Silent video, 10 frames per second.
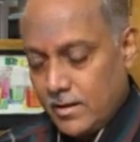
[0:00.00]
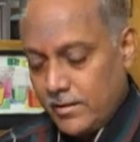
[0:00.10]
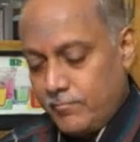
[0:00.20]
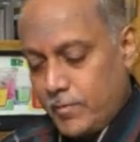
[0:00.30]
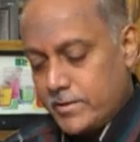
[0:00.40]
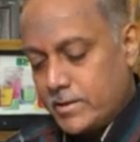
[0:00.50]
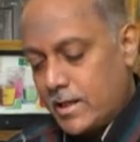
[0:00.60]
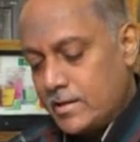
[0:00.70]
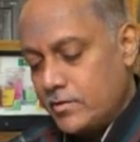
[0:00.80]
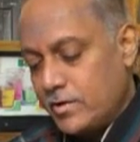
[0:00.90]
if by
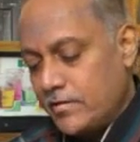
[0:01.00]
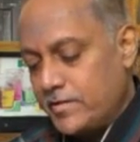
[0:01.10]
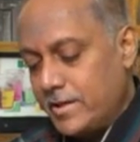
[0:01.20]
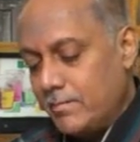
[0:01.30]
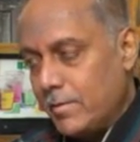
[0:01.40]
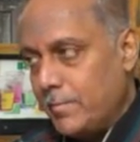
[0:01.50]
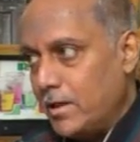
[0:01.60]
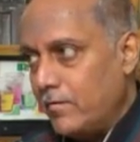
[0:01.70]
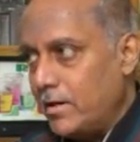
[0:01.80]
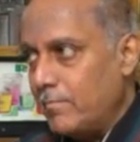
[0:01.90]
chance you have seen my
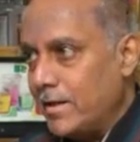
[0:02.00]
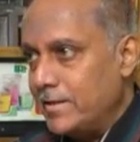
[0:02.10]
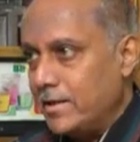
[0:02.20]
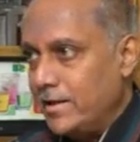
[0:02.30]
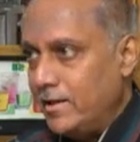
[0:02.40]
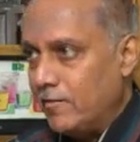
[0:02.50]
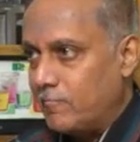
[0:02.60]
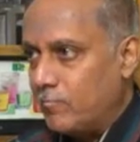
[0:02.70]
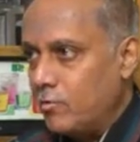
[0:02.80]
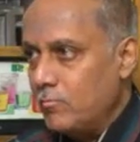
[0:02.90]
beloved Maithili
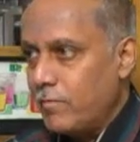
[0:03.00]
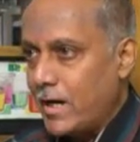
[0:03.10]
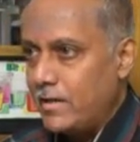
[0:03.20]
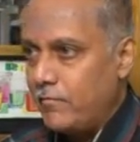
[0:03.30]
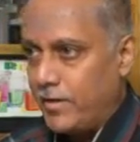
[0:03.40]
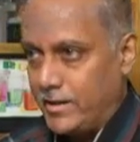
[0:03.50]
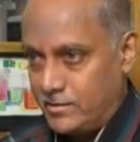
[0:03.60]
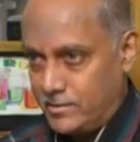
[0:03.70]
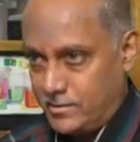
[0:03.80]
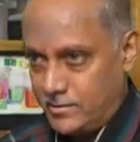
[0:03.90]
of moon bright
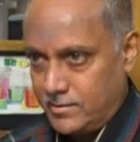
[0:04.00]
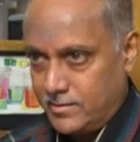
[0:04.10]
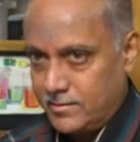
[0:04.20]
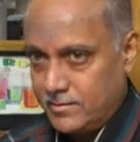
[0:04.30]
face,